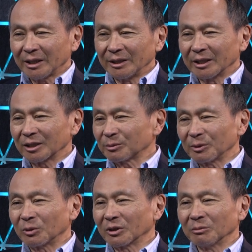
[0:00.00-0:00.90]
and yet it's
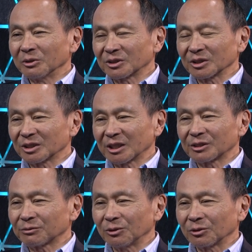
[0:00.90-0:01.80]
been one of the most
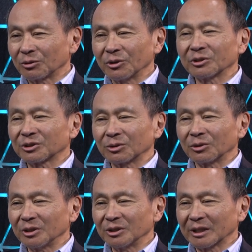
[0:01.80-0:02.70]
successful growth
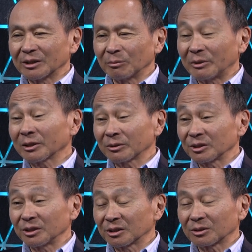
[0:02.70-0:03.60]
stories and
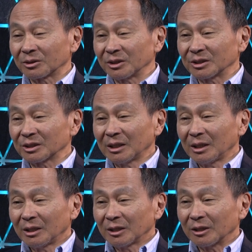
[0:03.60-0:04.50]
democracy stories
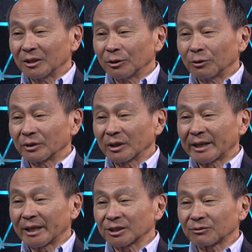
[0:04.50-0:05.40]
uh, over the
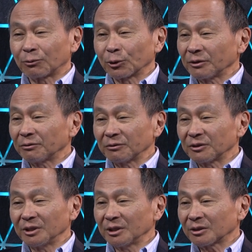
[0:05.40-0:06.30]
last 40,
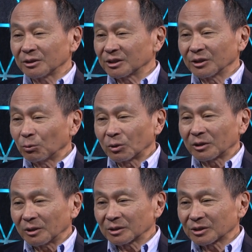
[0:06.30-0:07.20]
50 years in the
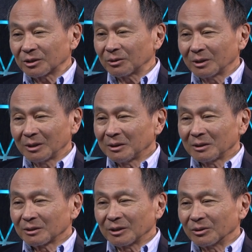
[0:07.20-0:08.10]
world. So,
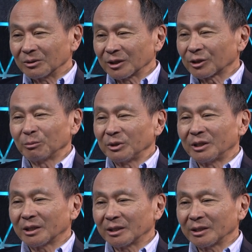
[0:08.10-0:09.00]
you know, it can be
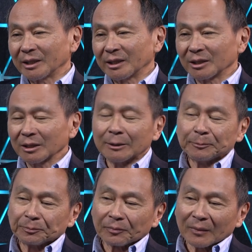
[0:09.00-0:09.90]
done, and
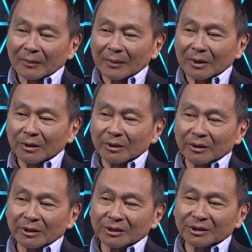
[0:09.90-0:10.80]

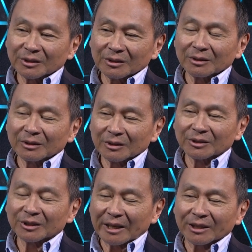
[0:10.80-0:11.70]
there's
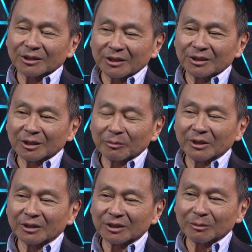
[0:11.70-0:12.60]
there's actually
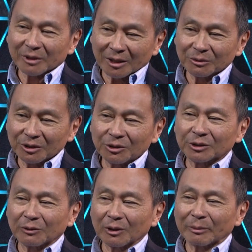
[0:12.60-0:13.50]
something sometimes
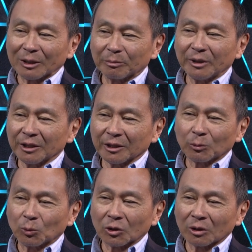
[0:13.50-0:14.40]
useful about being
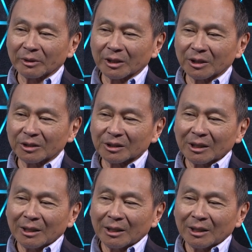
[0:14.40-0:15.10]
at war because